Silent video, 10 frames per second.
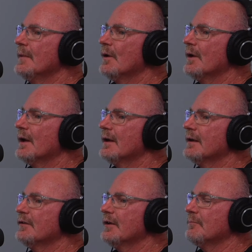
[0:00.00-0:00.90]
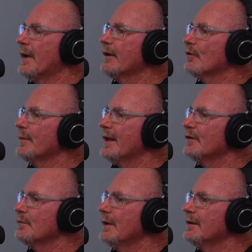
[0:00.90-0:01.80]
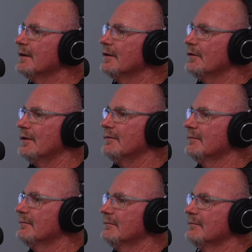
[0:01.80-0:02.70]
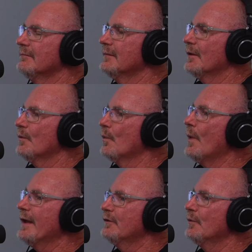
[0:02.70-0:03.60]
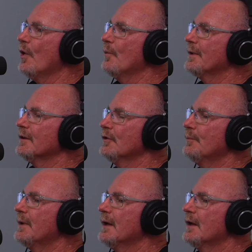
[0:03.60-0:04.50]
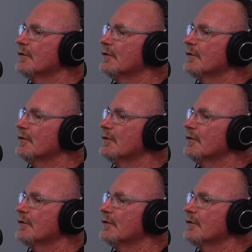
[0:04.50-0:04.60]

Is it micromanagement? Is it, way too open loop?